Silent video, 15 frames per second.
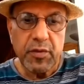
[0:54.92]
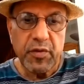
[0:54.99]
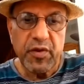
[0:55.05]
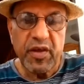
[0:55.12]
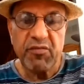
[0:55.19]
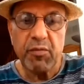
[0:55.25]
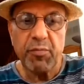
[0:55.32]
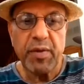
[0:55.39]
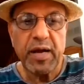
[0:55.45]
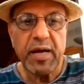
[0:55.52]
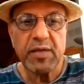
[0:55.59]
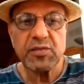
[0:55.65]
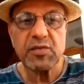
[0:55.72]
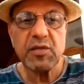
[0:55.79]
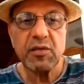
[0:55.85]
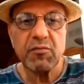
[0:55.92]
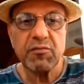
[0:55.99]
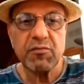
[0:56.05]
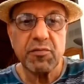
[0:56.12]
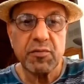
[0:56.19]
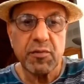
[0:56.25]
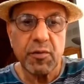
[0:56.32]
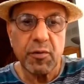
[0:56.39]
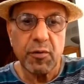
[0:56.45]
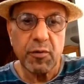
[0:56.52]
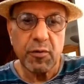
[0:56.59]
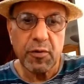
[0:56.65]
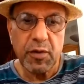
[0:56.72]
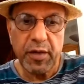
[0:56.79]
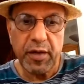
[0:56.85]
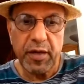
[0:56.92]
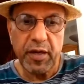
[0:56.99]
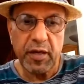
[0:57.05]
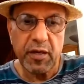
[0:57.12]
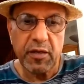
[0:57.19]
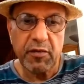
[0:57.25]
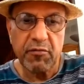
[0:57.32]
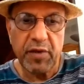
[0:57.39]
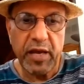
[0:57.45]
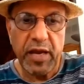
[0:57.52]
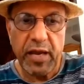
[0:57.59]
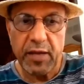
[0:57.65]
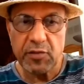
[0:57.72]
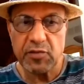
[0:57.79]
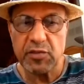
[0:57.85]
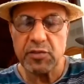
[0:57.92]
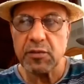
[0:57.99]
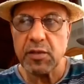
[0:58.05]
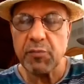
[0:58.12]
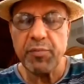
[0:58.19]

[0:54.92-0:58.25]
you have a positive or a negative reaction.